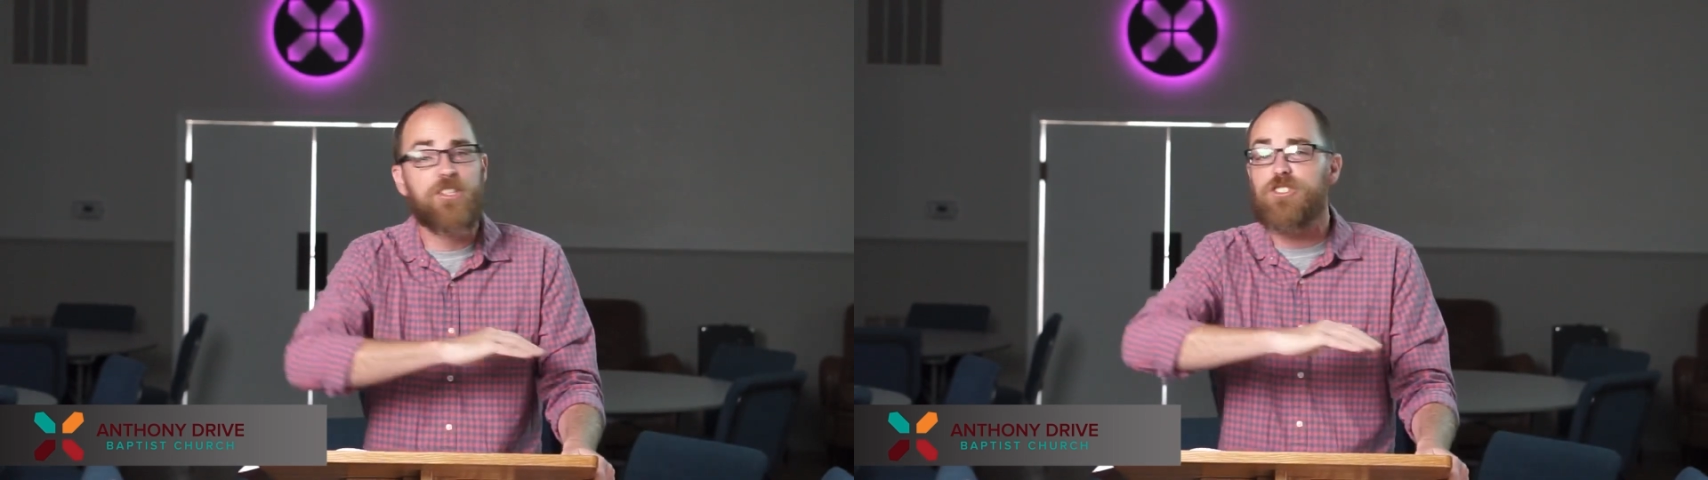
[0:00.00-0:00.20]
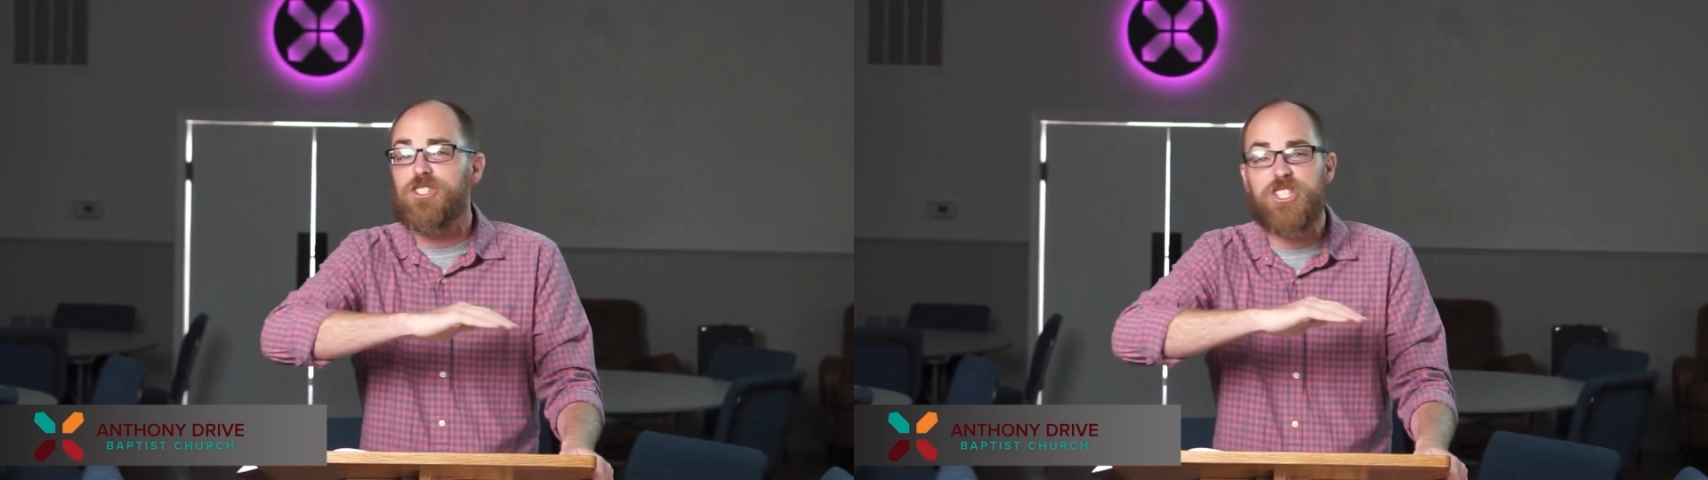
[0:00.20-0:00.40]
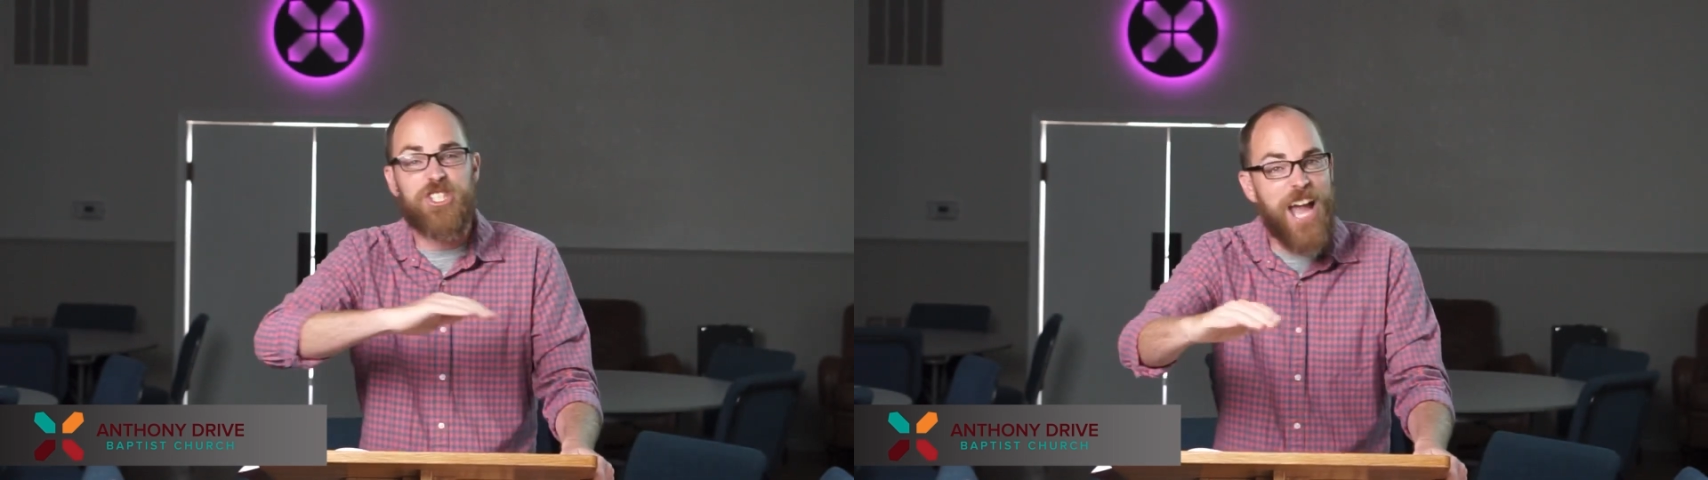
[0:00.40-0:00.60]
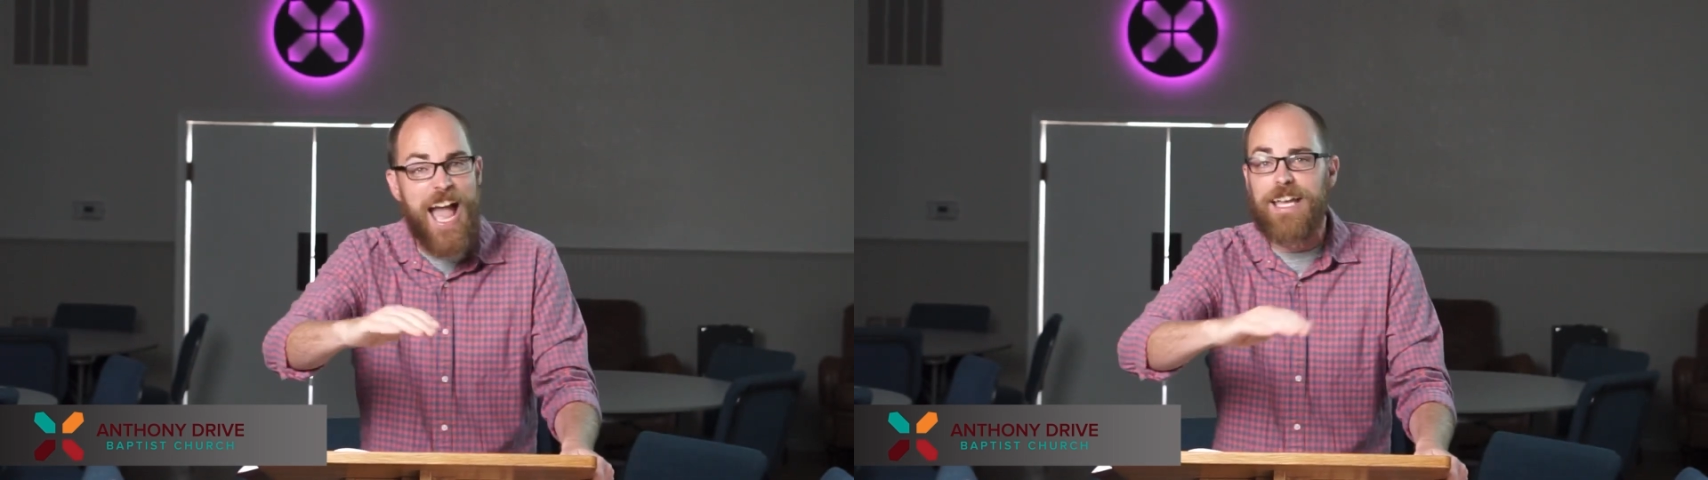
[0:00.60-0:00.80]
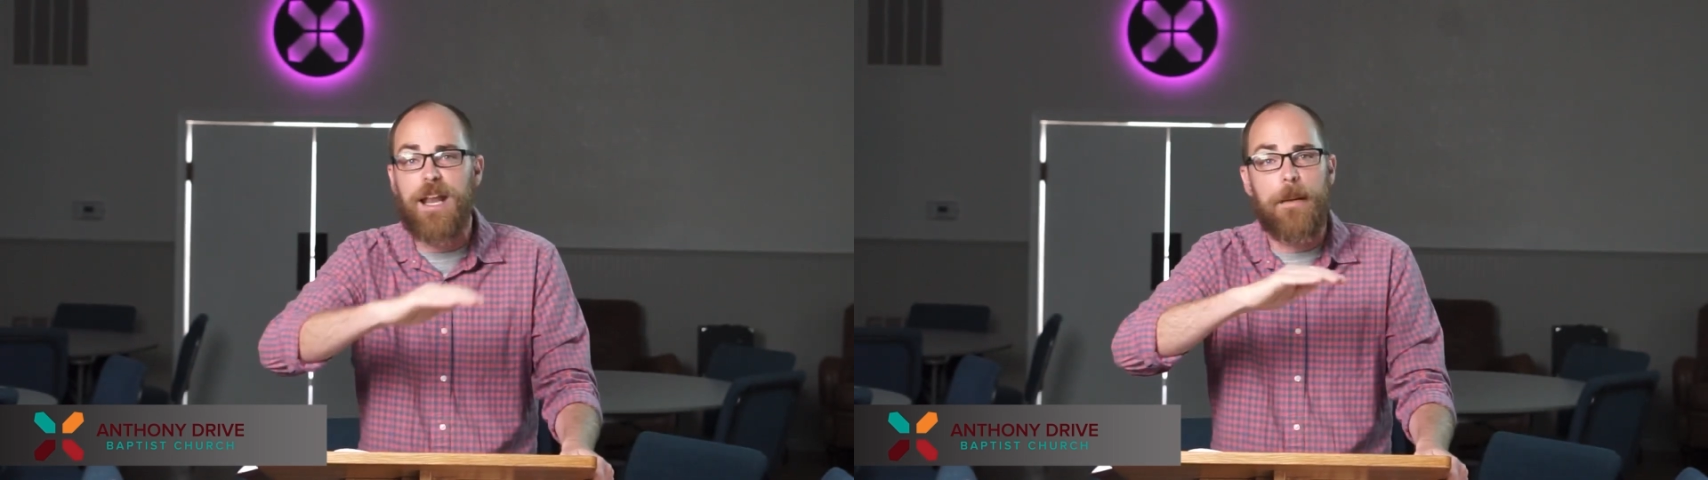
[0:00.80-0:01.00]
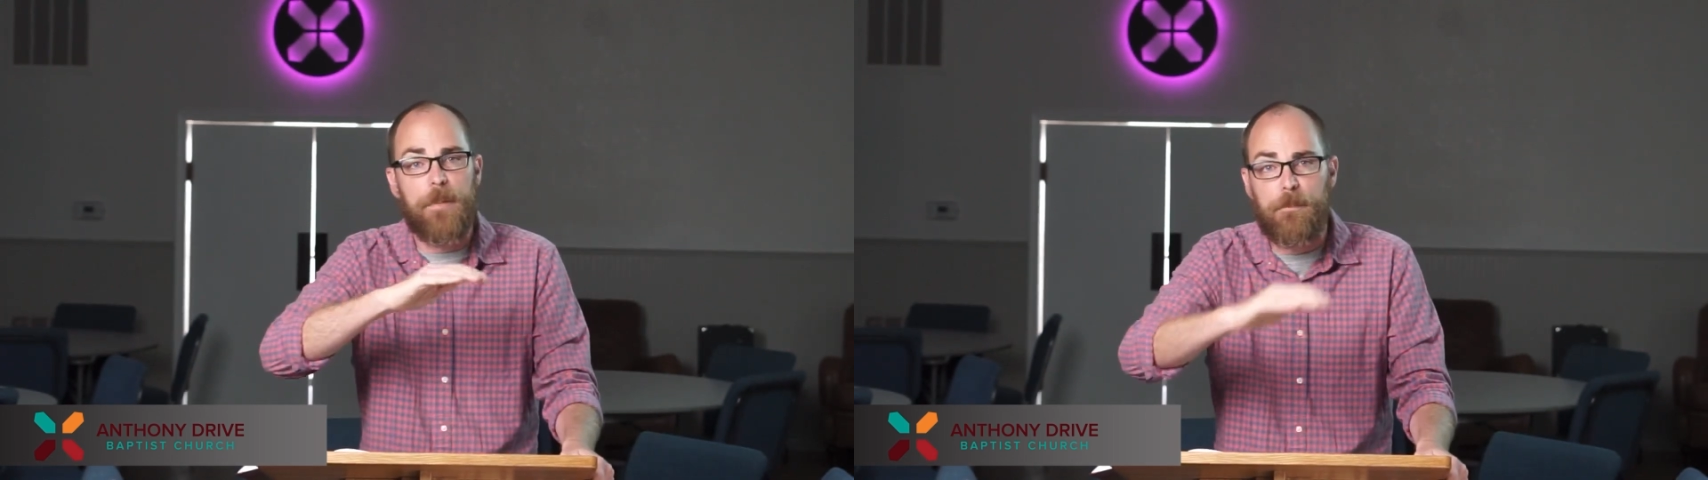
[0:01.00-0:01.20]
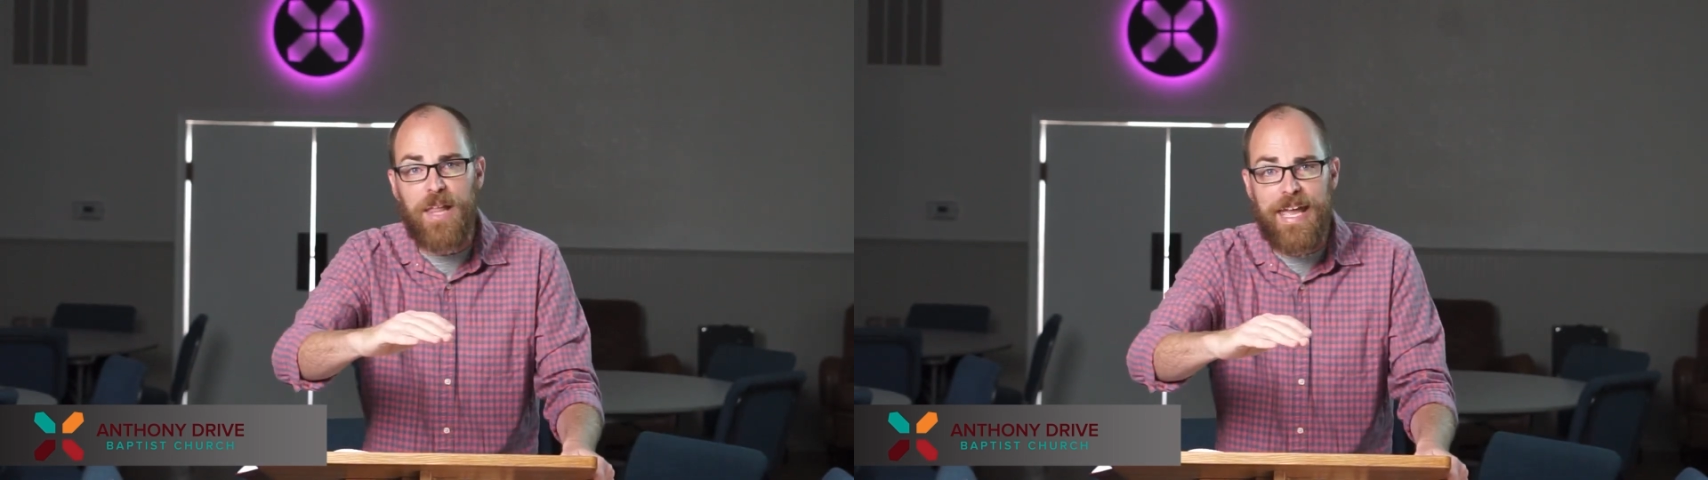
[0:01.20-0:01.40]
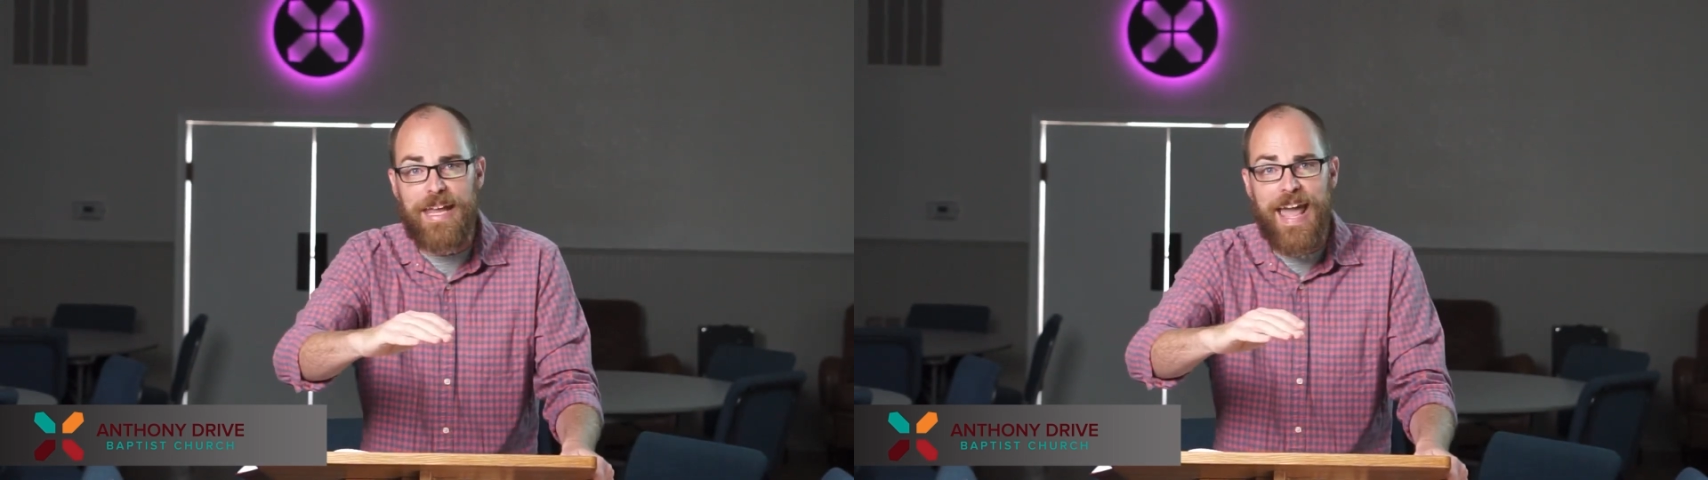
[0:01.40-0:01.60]
you're just shacking up and
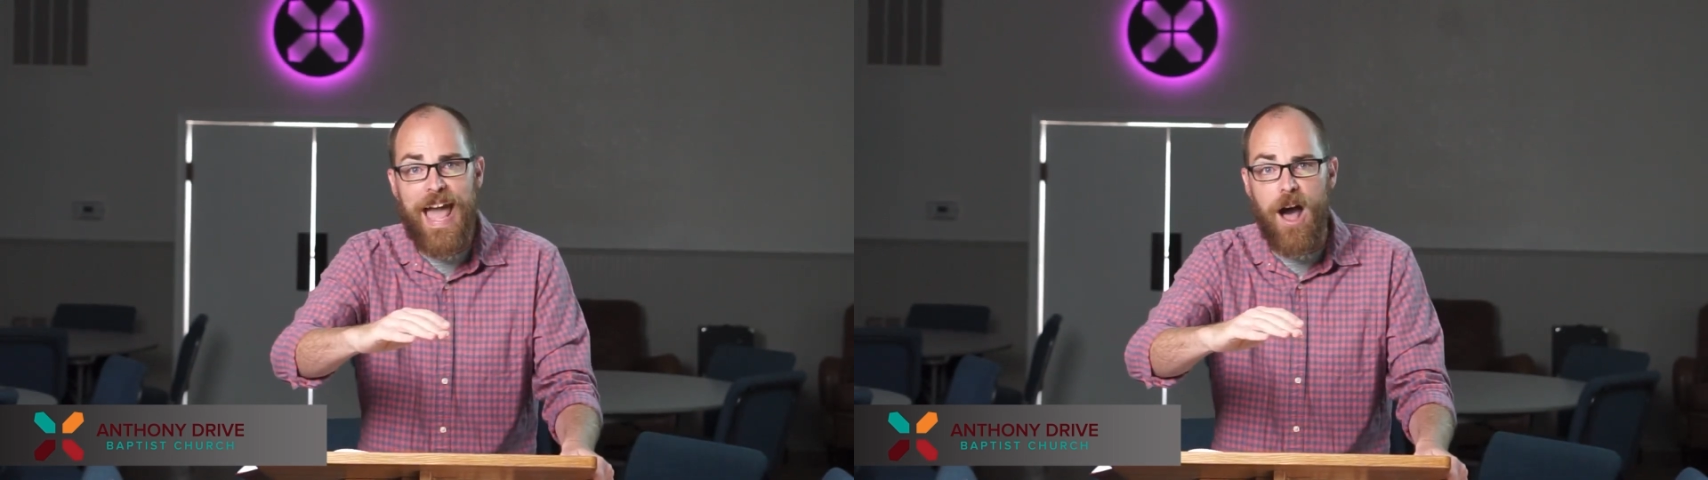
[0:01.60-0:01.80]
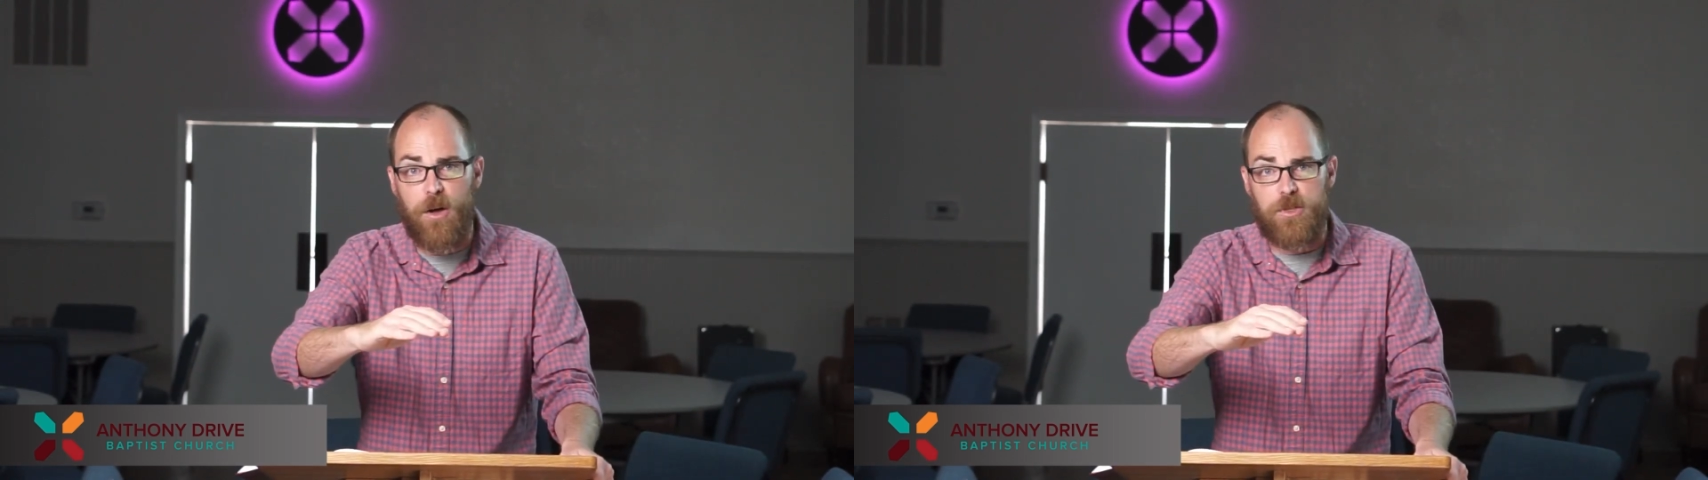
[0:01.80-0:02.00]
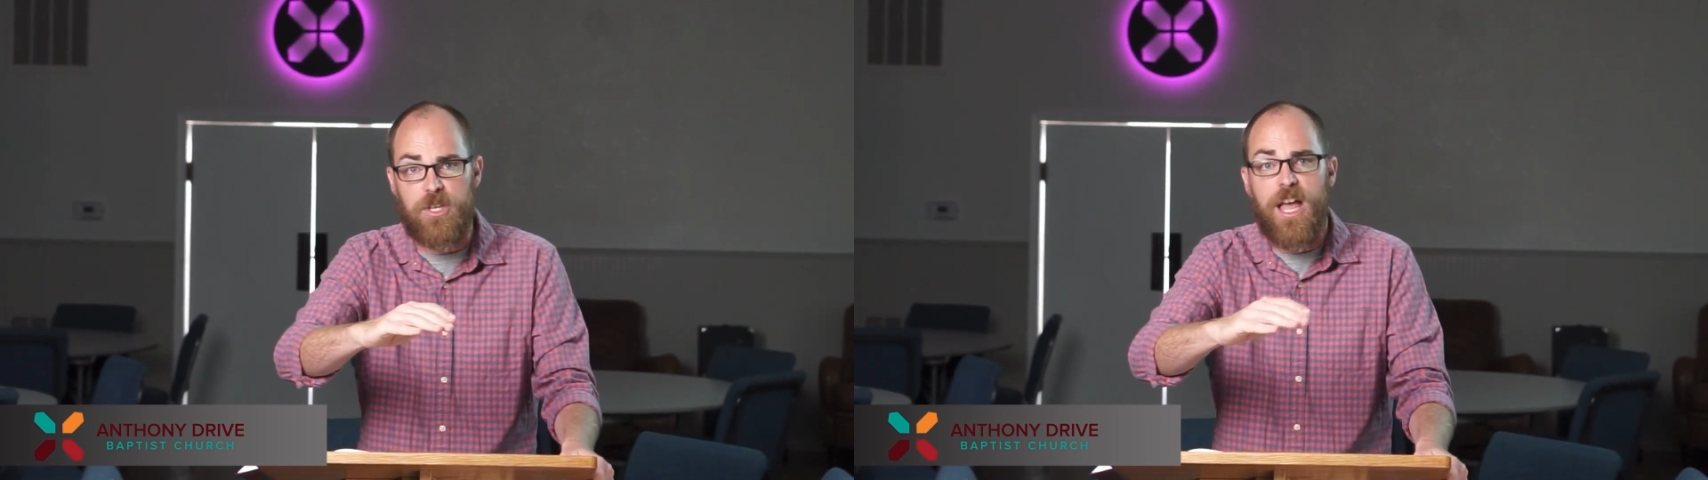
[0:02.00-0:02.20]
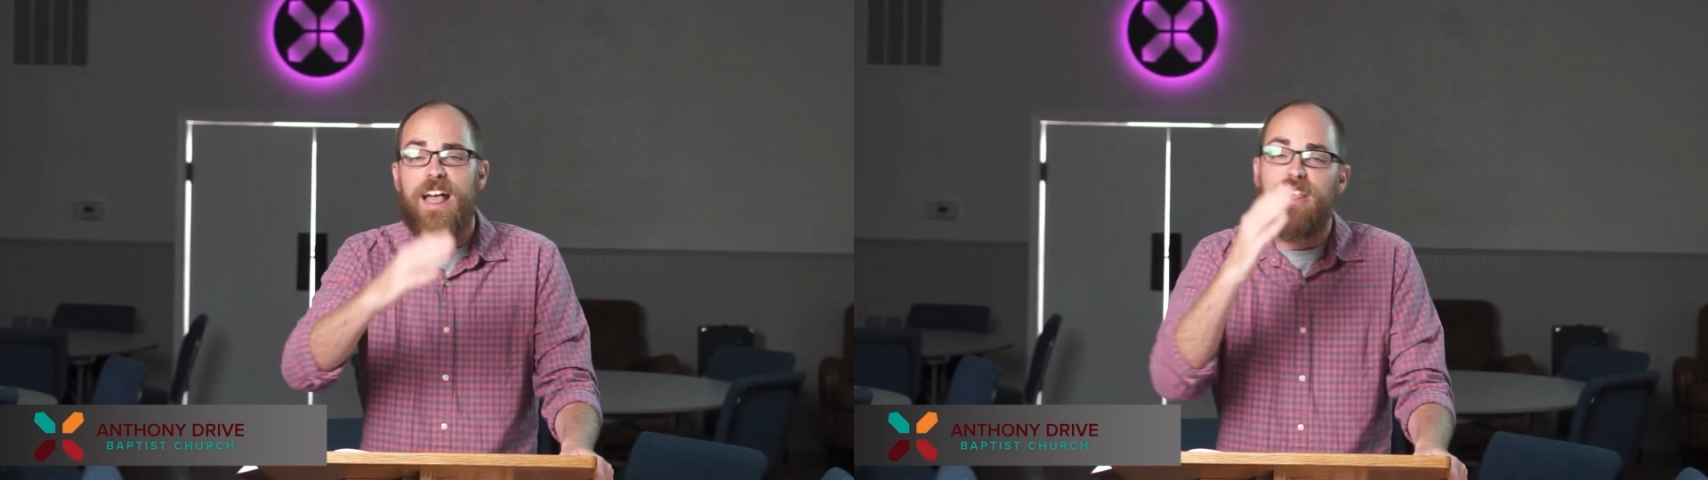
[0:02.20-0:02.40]
playing house.